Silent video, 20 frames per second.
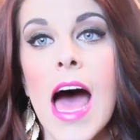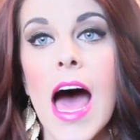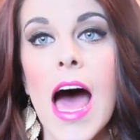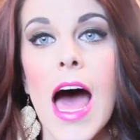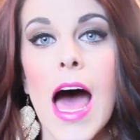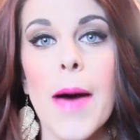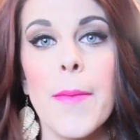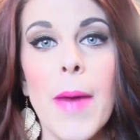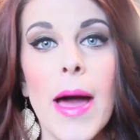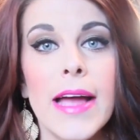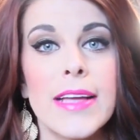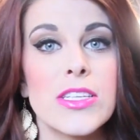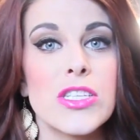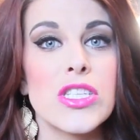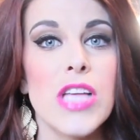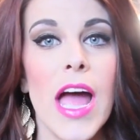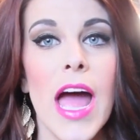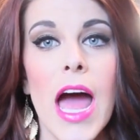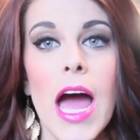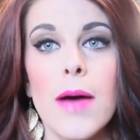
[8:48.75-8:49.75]
I
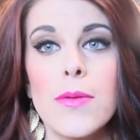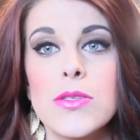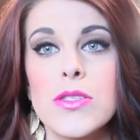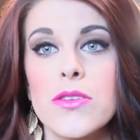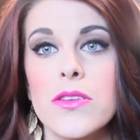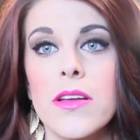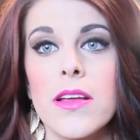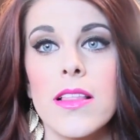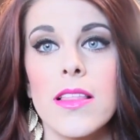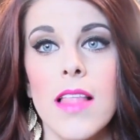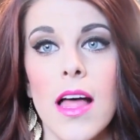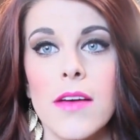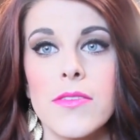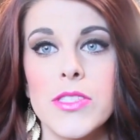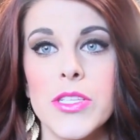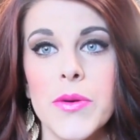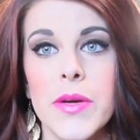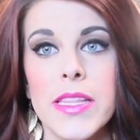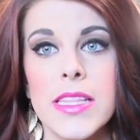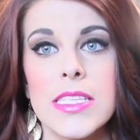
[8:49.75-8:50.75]
just absolutely
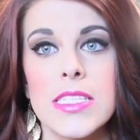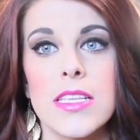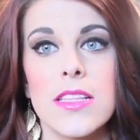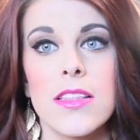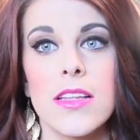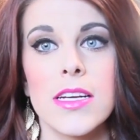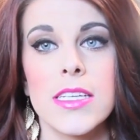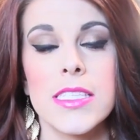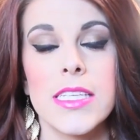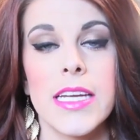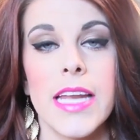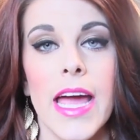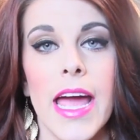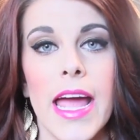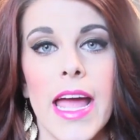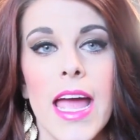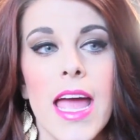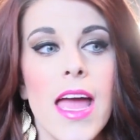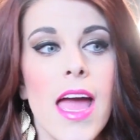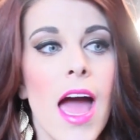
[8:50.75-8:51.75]
love doing this look
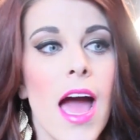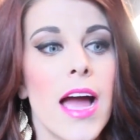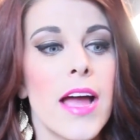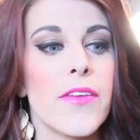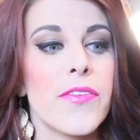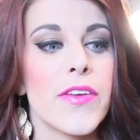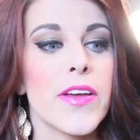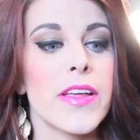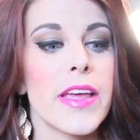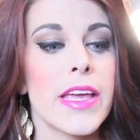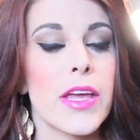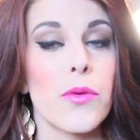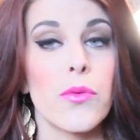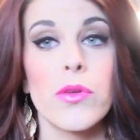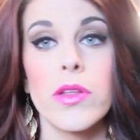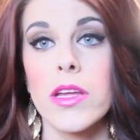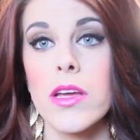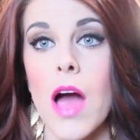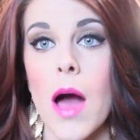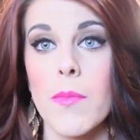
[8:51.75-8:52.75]
today. I feel like it
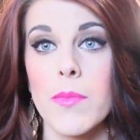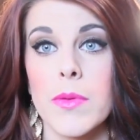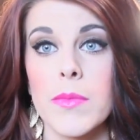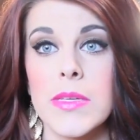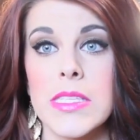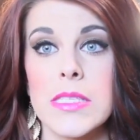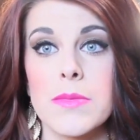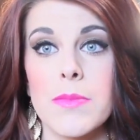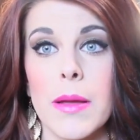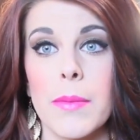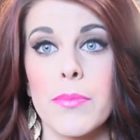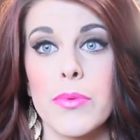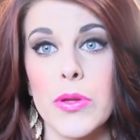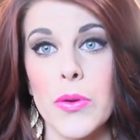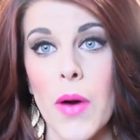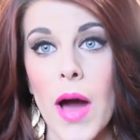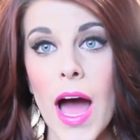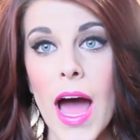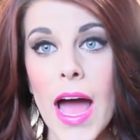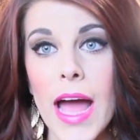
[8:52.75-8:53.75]
really complements my
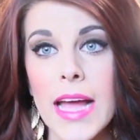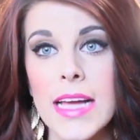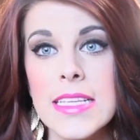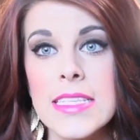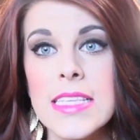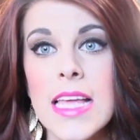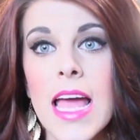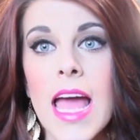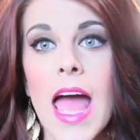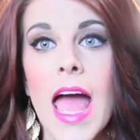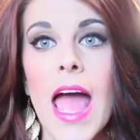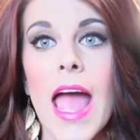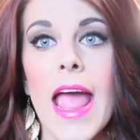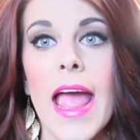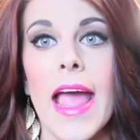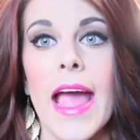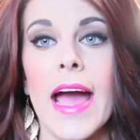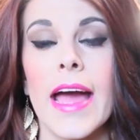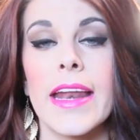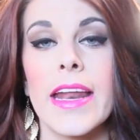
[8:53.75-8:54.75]
blue eyes,
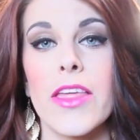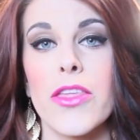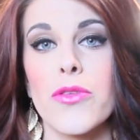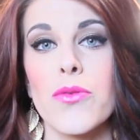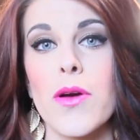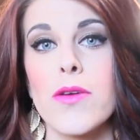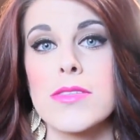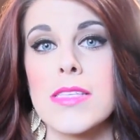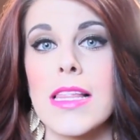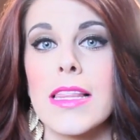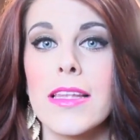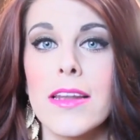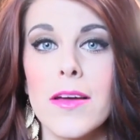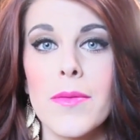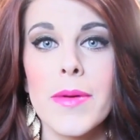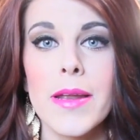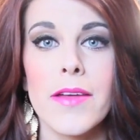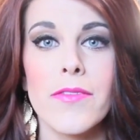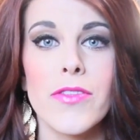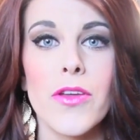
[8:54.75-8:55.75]
and it throws a
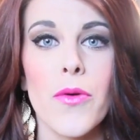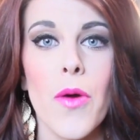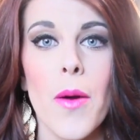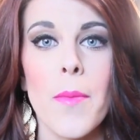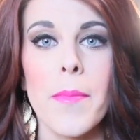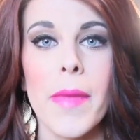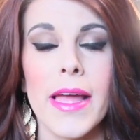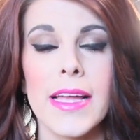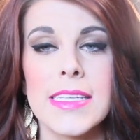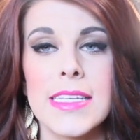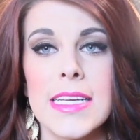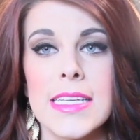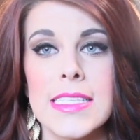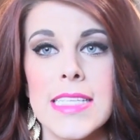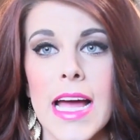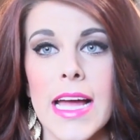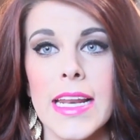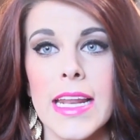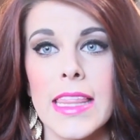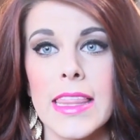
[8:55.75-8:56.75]
little bit of the romantic
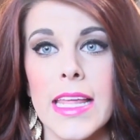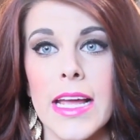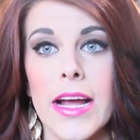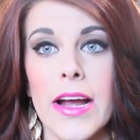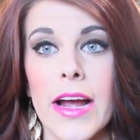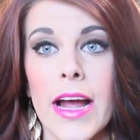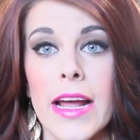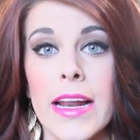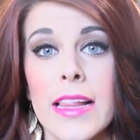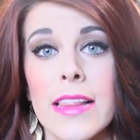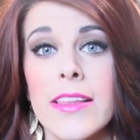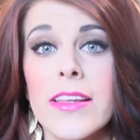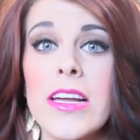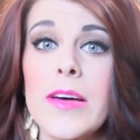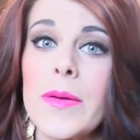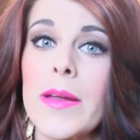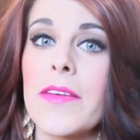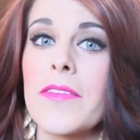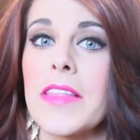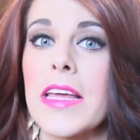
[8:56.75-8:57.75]
side in there and a
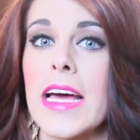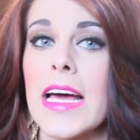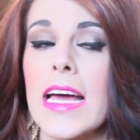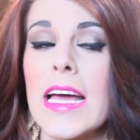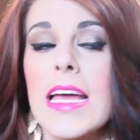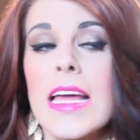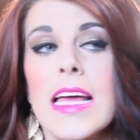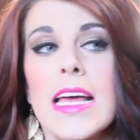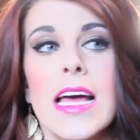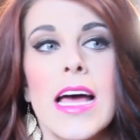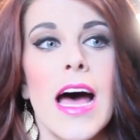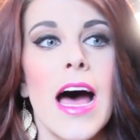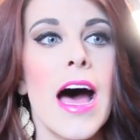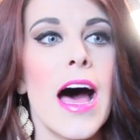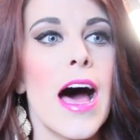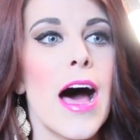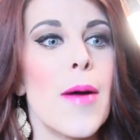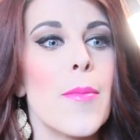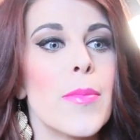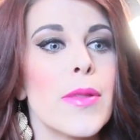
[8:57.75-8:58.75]
little bit of the
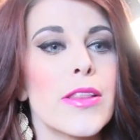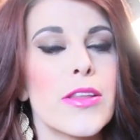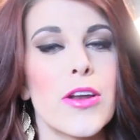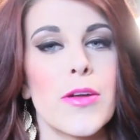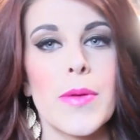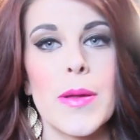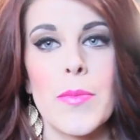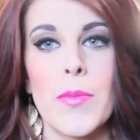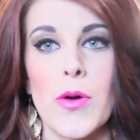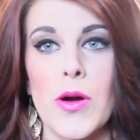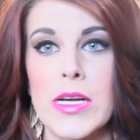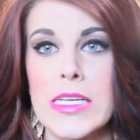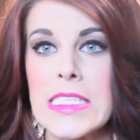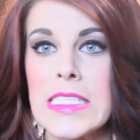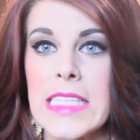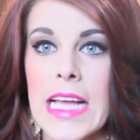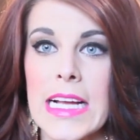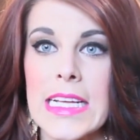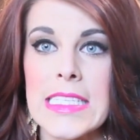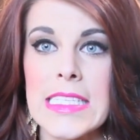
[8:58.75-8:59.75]
a little bit more
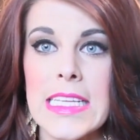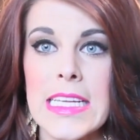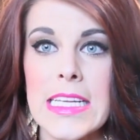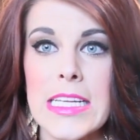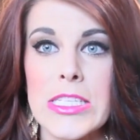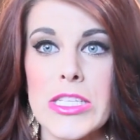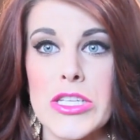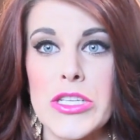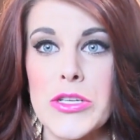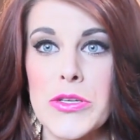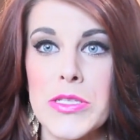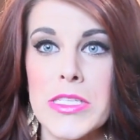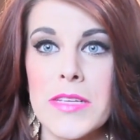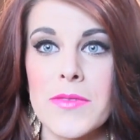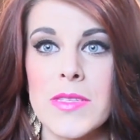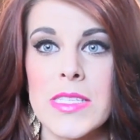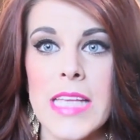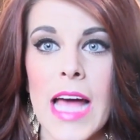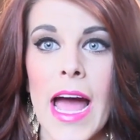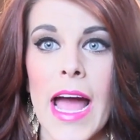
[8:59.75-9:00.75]
sexy,
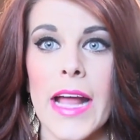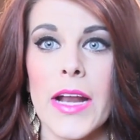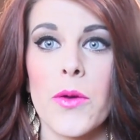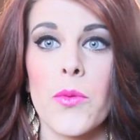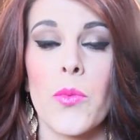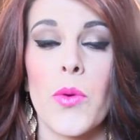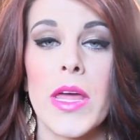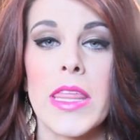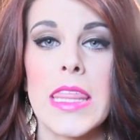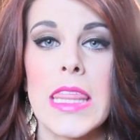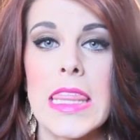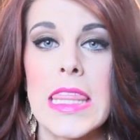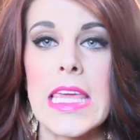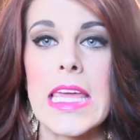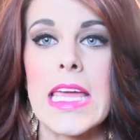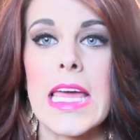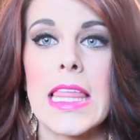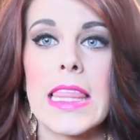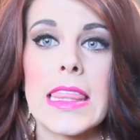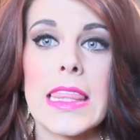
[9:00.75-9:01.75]
seductive side with
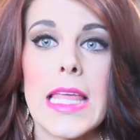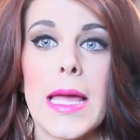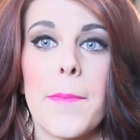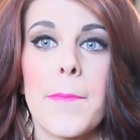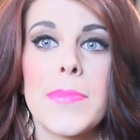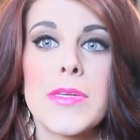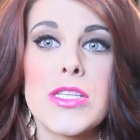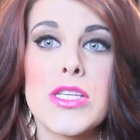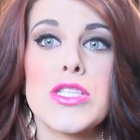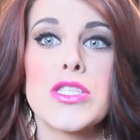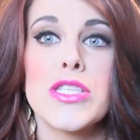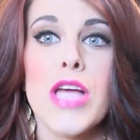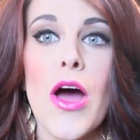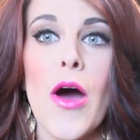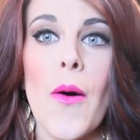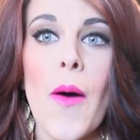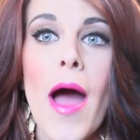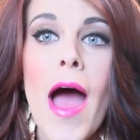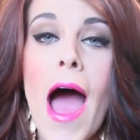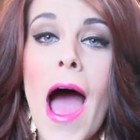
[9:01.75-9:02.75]
the lips. So
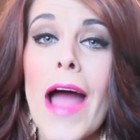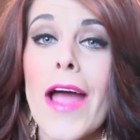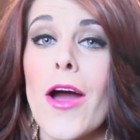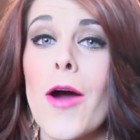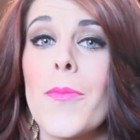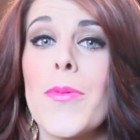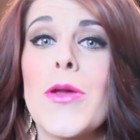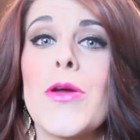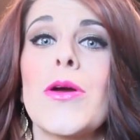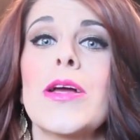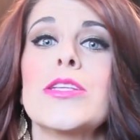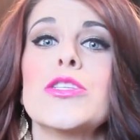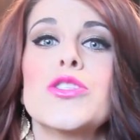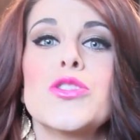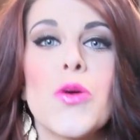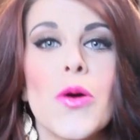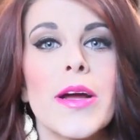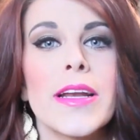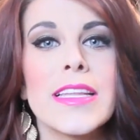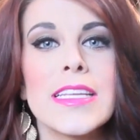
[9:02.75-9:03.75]
I hope you
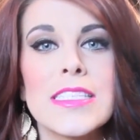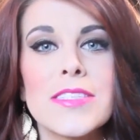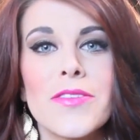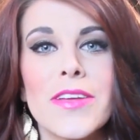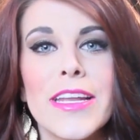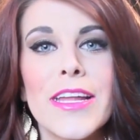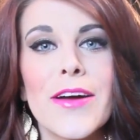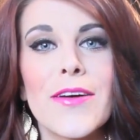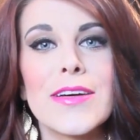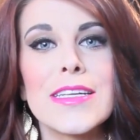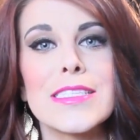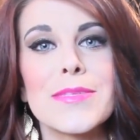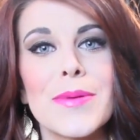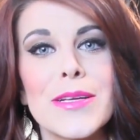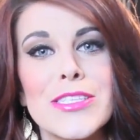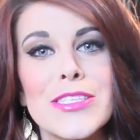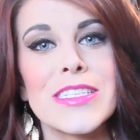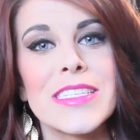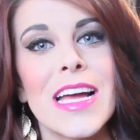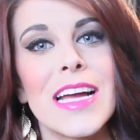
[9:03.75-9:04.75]
enjoyed this video as
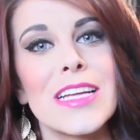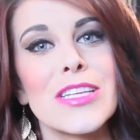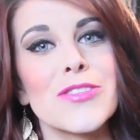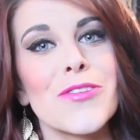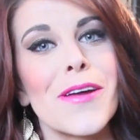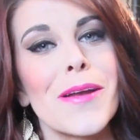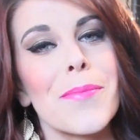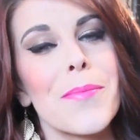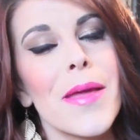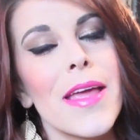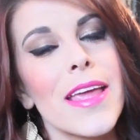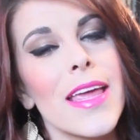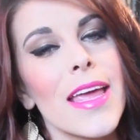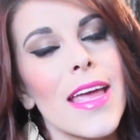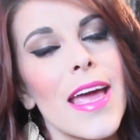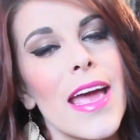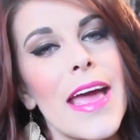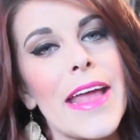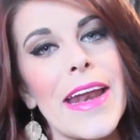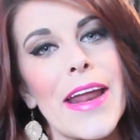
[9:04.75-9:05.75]
as I enjoyed
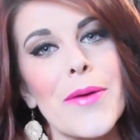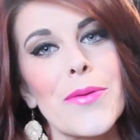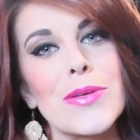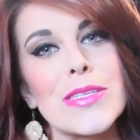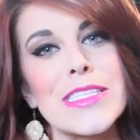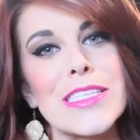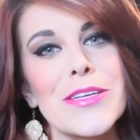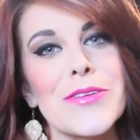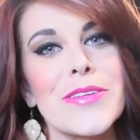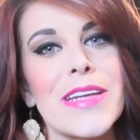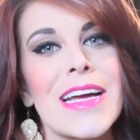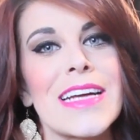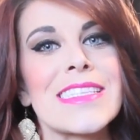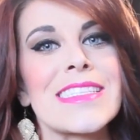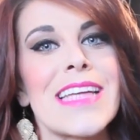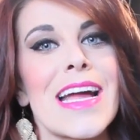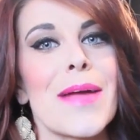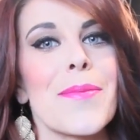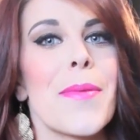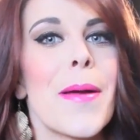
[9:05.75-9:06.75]
making it, and I will see you
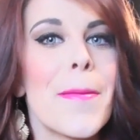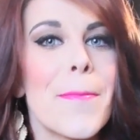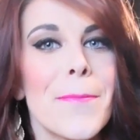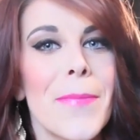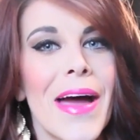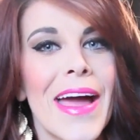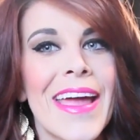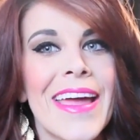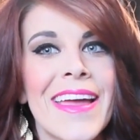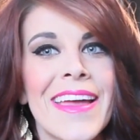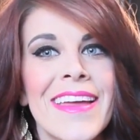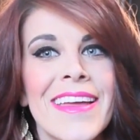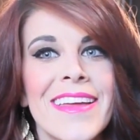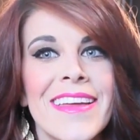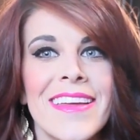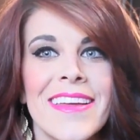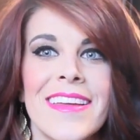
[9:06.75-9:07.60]
next time. Bye!